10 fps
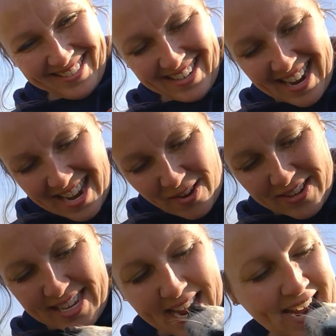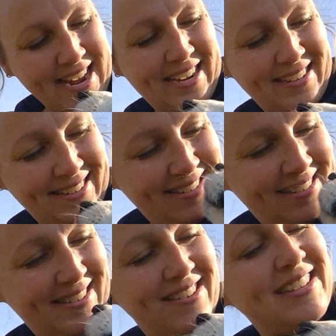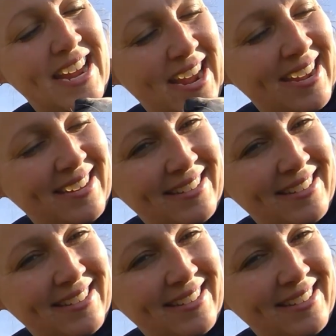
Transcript: you wanna say hi? You say hi.